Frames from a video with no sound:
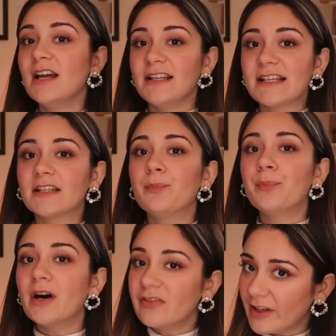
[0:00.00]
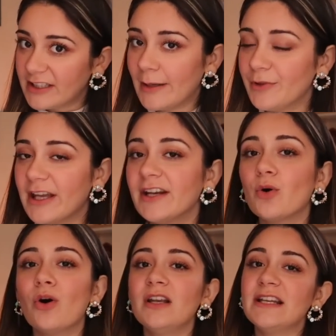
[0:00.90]
it's like the perfect time to get it.
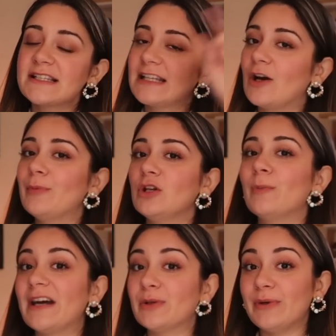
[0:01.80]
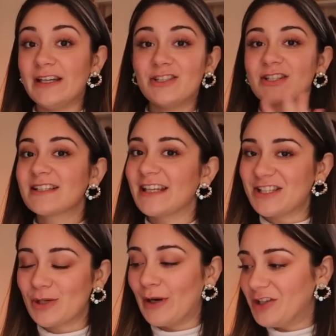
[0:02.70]
All links are down below by the way. Just just in
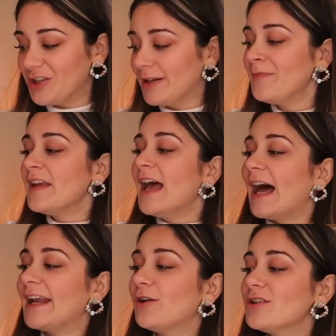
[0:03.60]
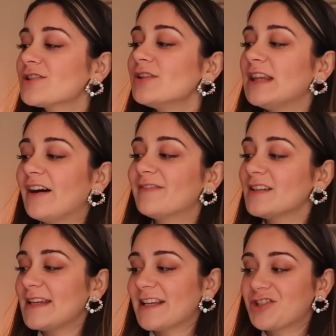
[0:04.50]
case you're wondering. And I also love the
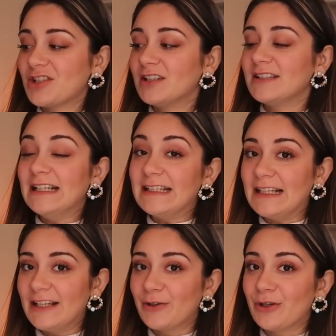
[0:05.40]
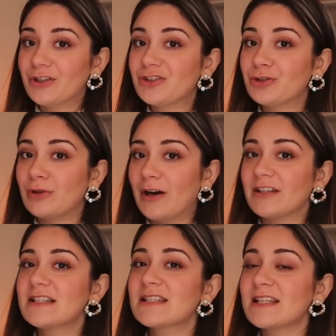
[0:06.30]
texture detailing going on throughout.
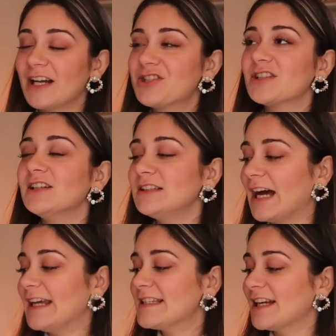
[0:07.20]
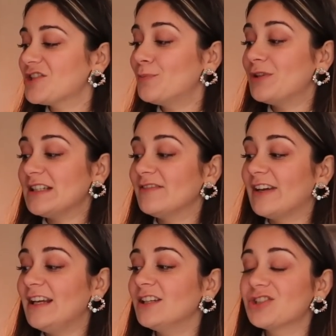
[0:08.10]
It's such a nice, such a pretty and
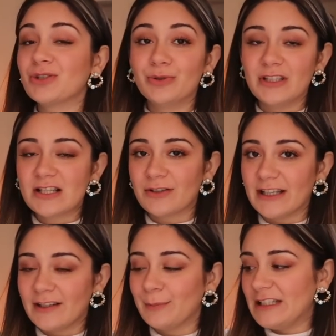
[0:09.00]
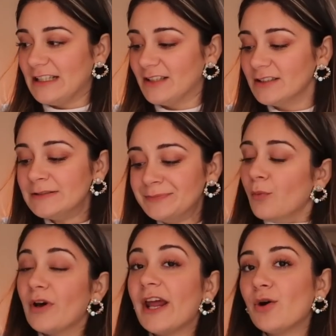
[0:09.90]
very luxurious looking material.
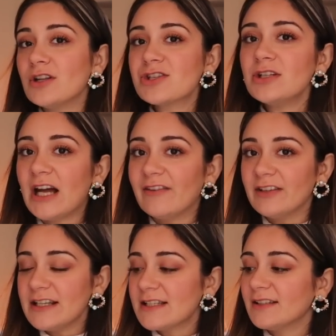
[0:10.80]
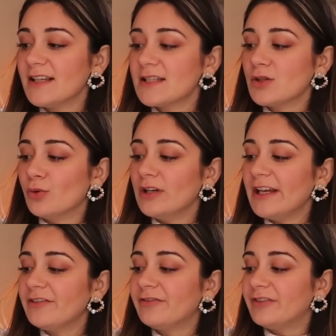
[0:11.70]
What I also love is that there's no
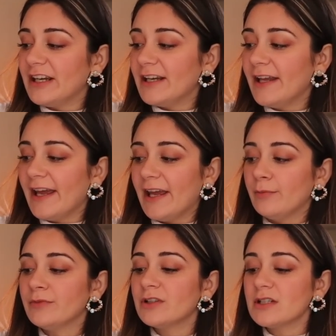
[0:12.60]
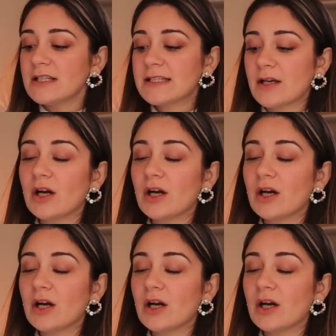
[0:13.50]
like frayed hem because